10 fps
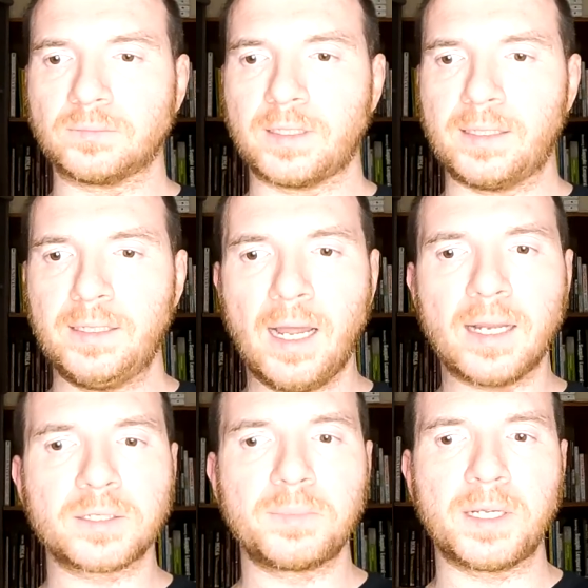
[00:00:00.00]

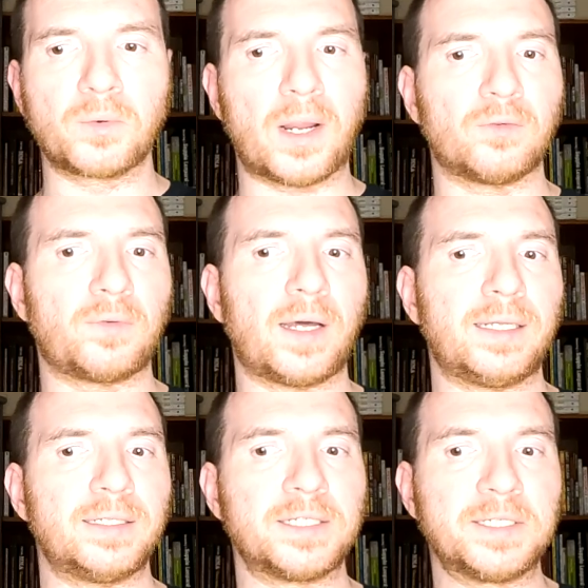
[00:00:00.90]
Not to be a ground
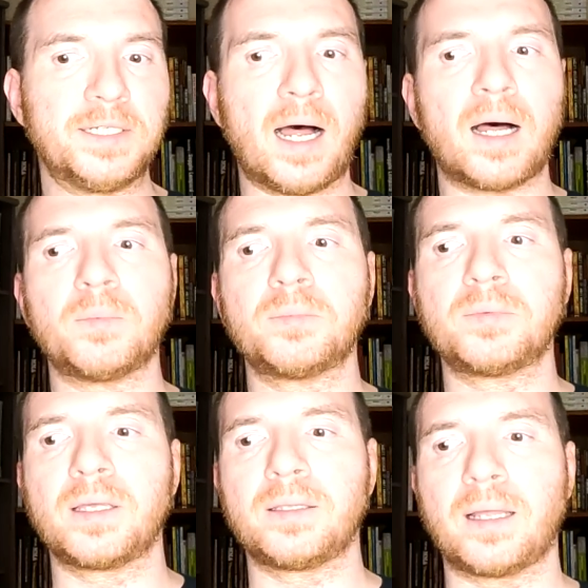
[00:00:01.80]
fighting
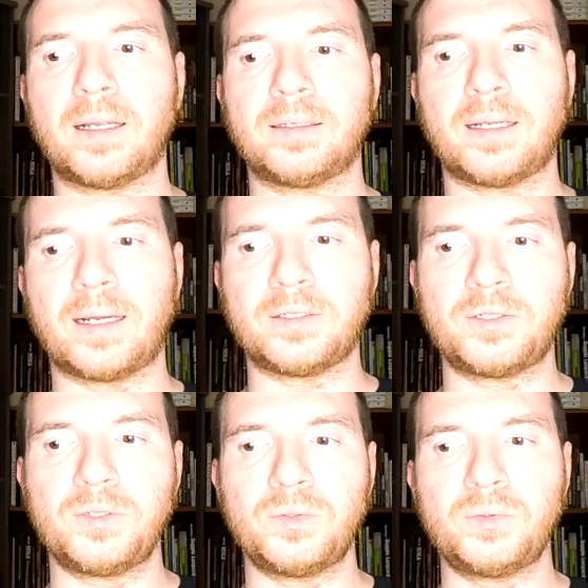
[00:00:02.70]
snob, I
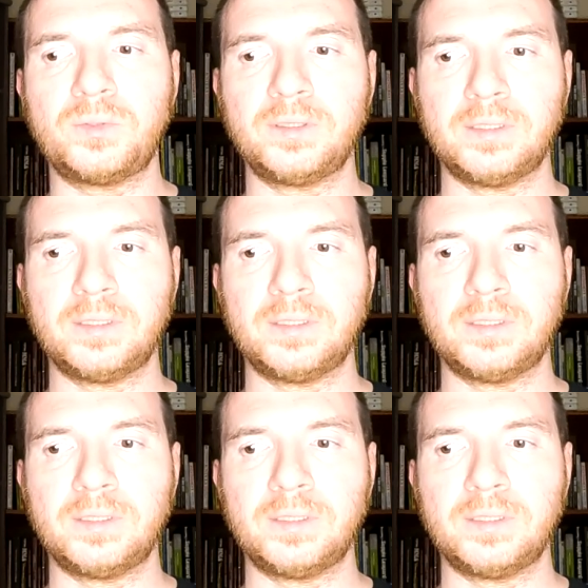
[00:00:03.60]
do,